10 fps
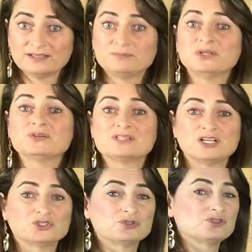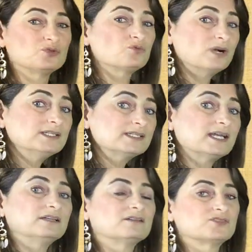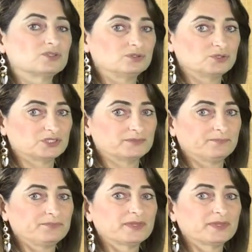because that shows you one set of solution.